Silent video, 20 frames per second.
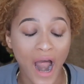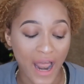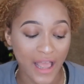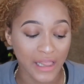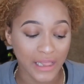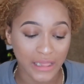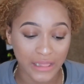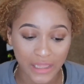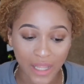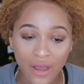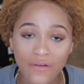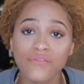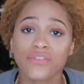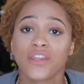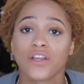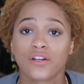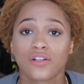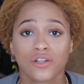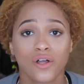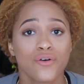I love
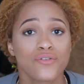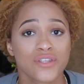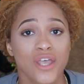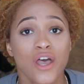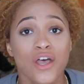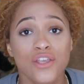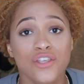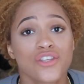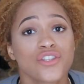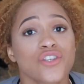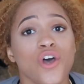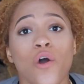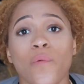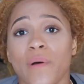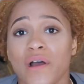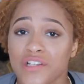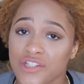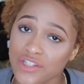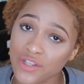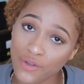their clothes so
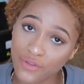much,